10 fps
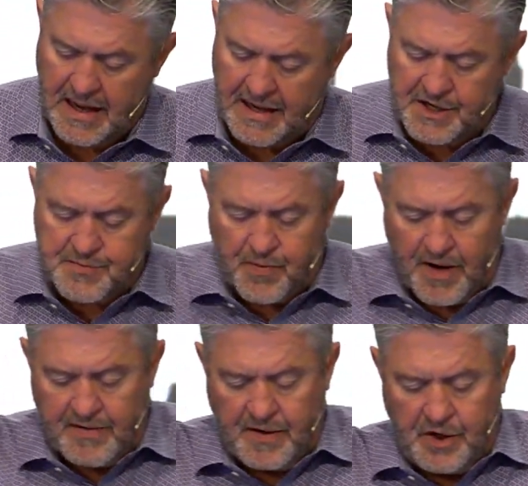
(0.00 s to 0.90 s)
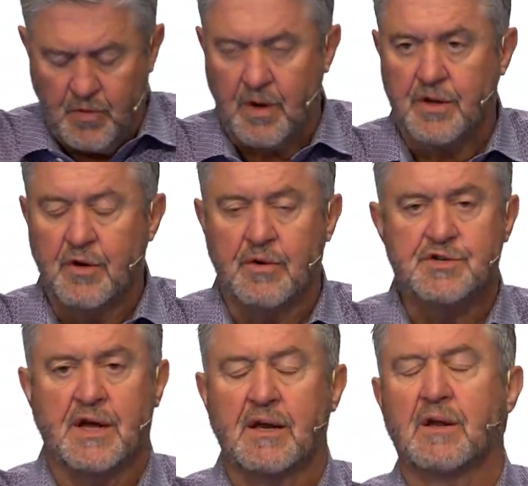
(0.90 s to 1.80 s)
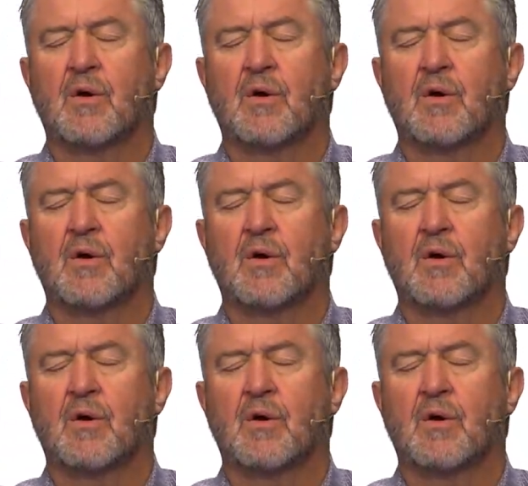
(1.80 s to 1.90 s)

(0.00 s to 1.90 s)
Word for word: that you will say,